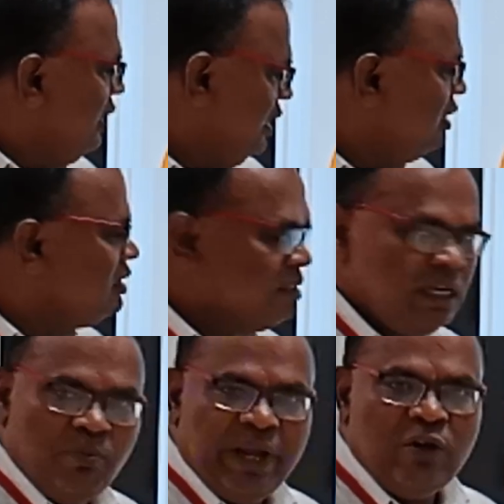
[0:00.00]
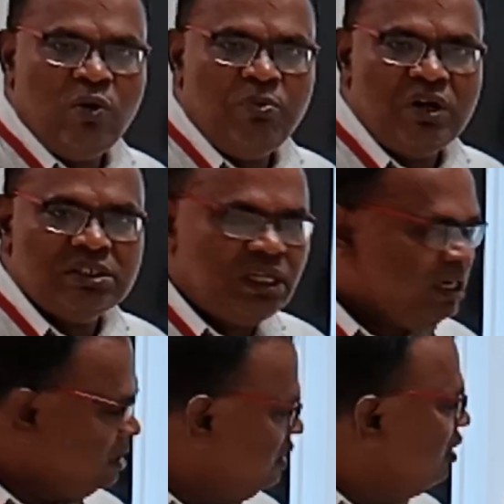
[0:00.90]
In this
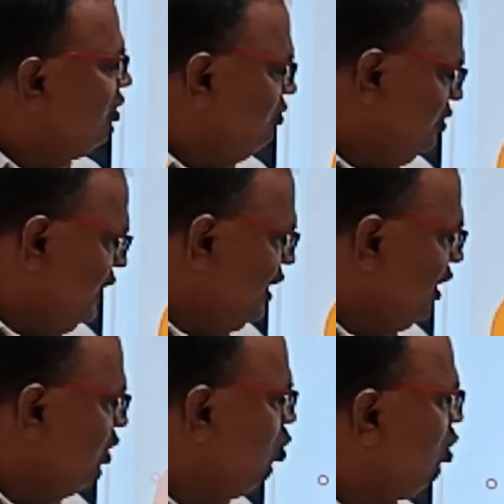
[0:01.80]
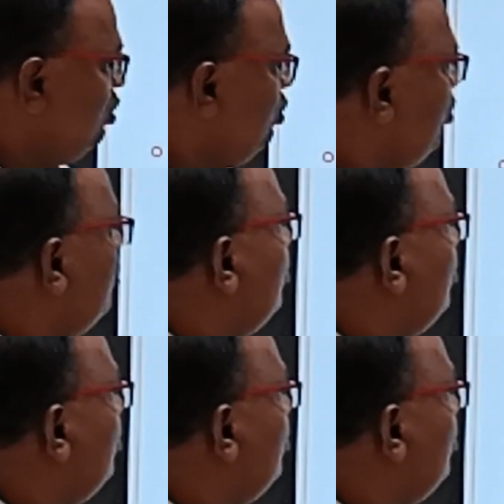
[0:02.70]
microprocessor, we want to